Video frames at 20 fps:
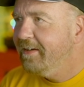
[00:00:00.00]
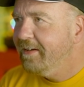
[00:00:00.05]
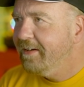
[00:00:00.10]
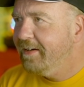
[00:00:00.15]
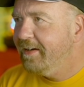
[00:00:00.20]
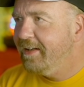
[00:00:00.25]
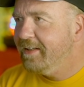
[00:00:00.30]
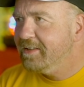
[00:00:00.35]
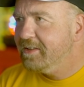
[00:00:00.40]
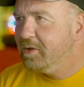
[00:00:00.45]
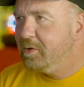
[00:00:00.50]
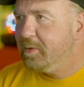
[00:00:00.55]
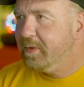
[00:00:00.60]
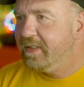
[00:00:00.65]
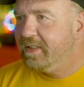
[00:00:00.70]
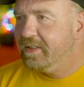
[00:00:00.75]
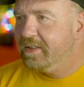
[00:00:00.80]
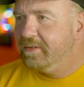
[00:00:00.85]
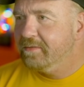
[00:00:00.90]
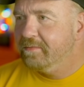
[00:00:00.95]
Let's do
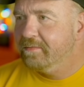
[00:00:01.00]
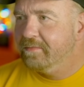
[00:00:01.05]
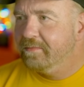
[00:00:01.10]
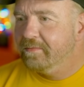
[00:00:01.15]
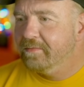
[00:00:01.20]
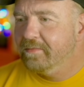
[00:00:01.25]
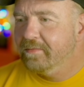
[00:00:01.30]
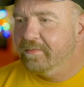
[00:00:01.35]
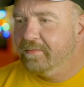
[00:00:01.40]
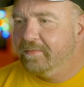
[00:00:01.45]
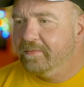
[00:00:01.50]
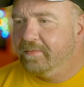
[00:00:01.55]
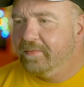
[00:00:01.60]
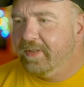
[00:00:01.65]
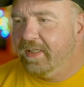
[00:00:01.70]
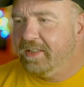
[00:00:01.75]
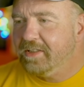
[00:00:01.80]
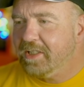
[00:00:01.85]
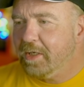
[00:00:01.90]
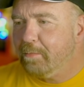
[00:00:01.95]
it.
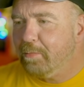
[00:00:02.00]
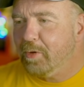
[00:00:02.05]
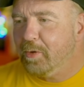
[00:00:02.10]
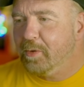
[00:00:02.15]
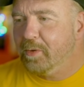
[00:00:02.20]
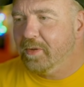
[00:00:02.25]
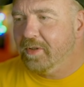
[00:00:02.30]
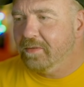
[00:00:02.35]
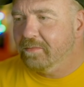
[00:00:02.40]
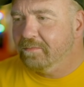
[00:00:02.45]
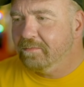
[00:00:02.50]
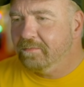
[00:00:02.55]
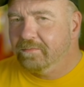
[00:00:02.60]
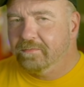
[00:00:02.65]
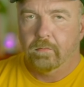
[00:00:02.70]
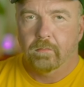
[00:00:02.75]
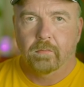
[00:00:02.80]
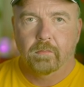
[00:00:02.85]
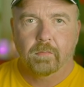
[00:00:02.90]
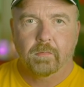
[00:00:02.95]
Let's upload.
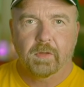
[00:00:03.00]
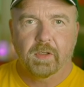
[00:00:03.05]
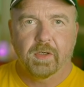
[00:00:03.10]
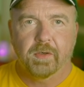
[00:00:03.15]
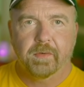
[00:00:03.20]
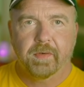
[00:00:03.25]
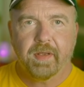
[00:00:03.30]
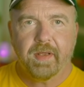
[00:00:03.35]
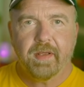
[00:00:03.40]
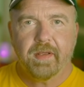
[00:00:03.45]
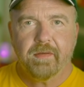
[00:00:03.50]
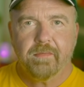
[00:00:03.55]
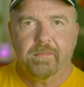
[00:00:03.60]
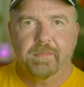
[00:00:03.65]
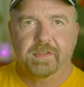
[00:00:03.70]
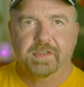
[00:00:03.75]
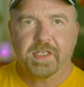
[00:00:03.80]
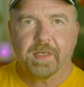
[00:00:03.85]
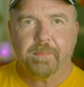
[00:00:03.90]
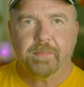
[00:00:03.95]
Okay,
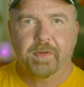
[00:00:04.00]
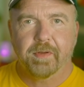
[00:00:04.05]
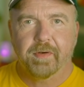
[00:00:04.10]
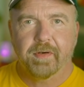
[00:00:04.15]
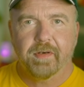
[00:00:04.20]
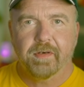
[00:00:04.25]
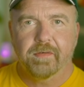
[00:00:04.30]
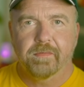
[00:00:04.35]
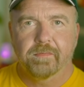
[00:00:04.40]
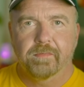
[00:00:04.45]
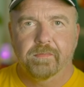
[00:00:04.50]
it's uploaded.